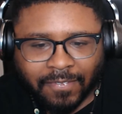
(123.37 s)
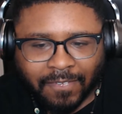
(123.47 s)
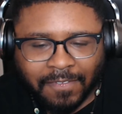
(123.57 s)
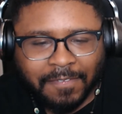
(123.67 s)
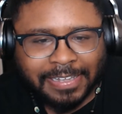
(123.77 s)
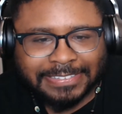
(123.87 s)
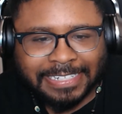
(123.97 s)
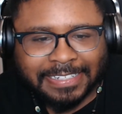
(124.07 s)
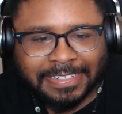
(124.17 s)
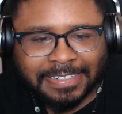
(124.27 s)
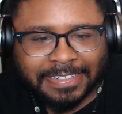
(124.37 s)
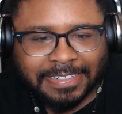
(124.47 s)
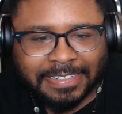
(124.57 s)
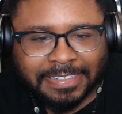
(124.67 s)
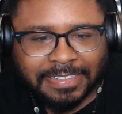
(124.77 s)
It okay, so
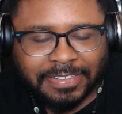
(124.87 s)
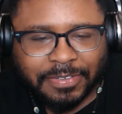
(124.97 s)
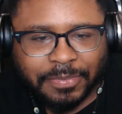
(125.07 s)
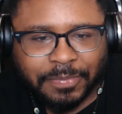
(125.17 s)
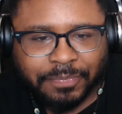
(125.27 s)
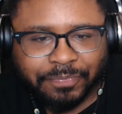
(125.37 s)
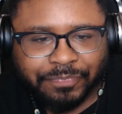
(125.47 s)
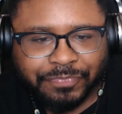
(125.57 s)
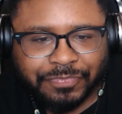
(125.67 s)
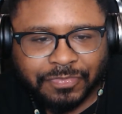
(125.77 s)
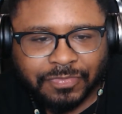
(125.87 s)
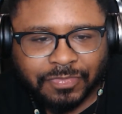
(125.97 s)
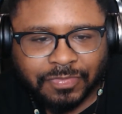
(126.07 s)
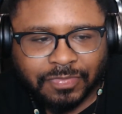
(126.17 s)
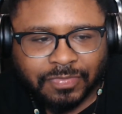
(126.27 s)
it's in. He
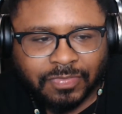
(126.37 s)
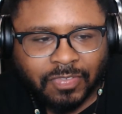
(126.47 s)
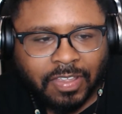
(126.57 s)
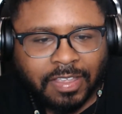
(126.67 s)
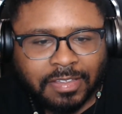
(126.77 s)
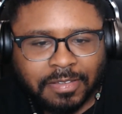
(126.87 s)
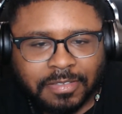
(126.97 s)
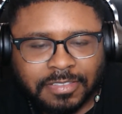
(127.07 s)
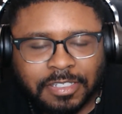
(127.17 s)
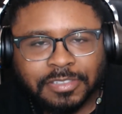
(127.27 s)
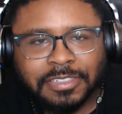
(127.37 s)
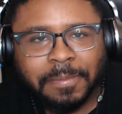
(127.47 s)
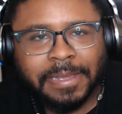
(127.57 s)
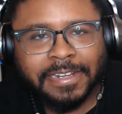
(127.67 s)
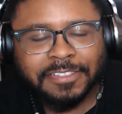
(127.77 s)
means 80 minutes. So
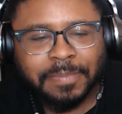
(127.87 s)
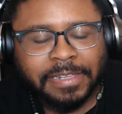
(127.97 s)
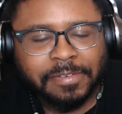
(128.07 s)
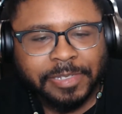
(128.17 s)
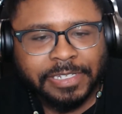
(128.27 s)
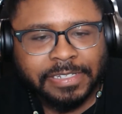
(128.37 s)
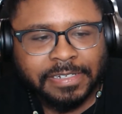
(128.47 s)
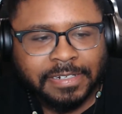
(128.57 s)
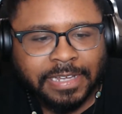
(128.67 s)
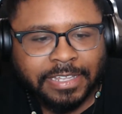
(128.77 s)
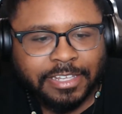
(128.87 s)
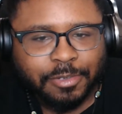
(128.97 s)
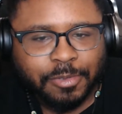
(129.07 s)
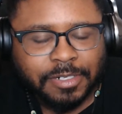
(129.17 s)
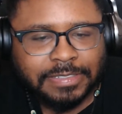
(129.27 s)
somebody explained to me uh, how that
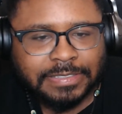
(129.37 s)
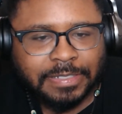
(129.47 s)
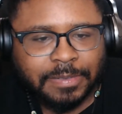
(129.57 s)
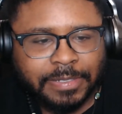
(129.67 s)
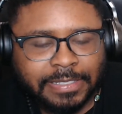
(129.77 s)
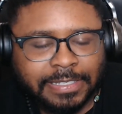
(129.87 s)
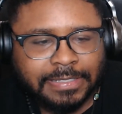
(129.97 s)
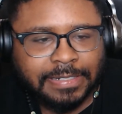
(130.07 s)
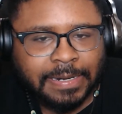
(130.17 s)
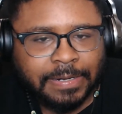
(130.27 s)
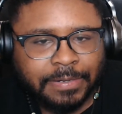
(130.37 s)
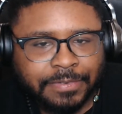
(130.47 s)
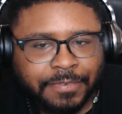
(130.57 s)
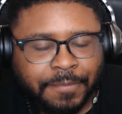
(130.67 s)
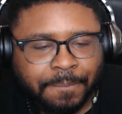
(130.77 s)
works. So he kicked it off.
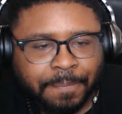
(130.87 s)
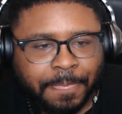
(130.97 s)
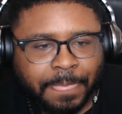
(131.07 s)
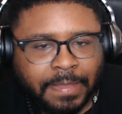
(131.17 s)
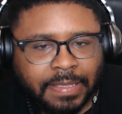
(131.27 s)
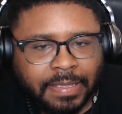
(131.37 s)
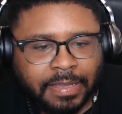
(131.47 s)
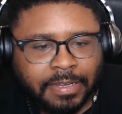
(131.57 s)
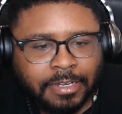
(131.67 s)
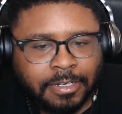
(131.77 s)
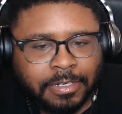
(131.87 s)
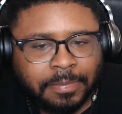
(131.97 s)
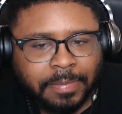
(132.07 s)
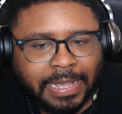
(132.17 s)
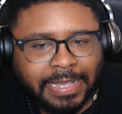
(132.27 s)

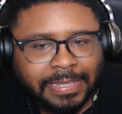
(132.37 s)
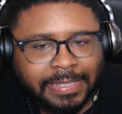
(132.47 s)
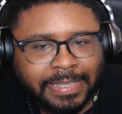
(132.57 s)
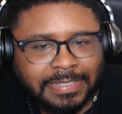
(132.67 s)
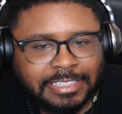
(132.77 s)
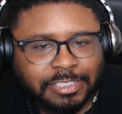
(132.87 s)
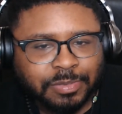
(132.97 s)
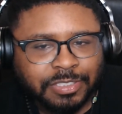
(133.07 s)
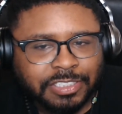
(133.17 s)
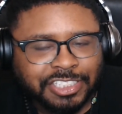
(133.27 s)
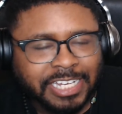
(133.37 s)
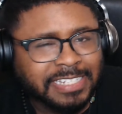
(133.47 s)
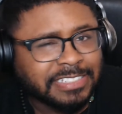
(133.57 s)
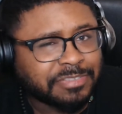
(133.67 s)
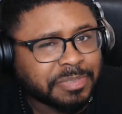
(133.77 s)
Um, I guess it was the
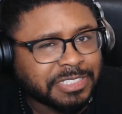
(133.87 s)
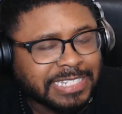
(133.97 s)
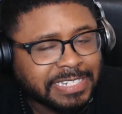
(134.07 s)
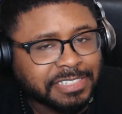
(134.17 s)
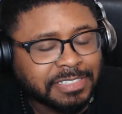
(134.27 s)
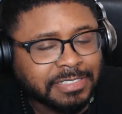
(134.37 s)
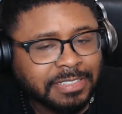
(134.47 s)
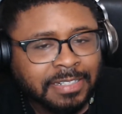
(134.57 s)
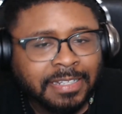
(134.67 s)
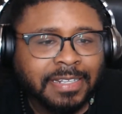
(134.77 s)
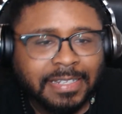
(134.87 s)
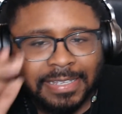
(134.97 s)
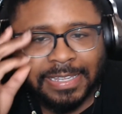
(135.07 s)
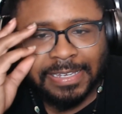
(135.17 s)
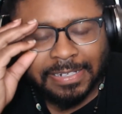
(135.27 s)
change of possession,
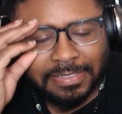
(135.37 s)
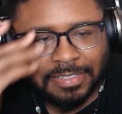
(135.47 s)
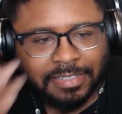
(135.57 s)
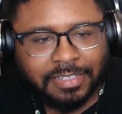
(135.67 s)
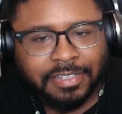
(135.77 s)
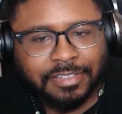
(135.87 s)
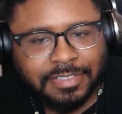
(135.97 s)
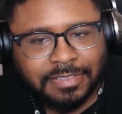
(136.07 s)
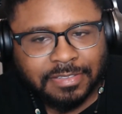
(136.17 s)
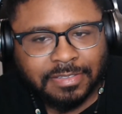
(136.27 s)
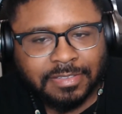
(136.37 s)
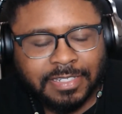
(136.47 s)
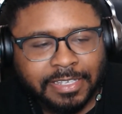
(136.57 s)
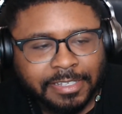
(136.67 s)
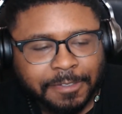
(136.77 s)
kicking it to the other
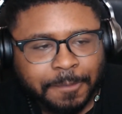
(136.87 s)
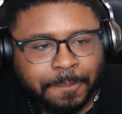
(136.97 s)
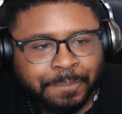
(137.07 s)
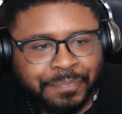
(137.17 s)
team,